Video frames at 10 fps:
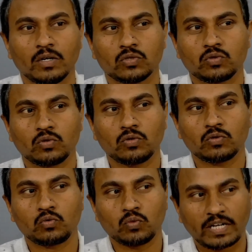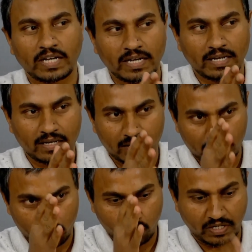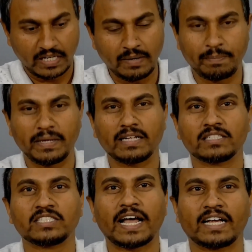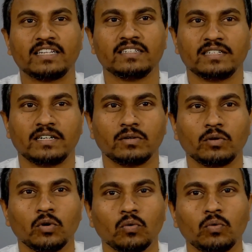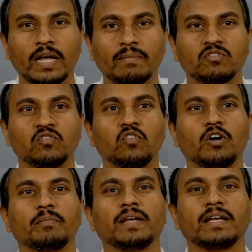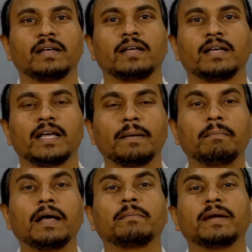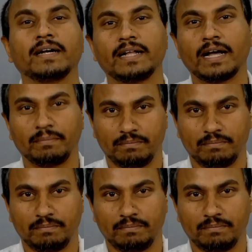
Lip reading: So, to keep in a stack yard, we have to form a embankment dam,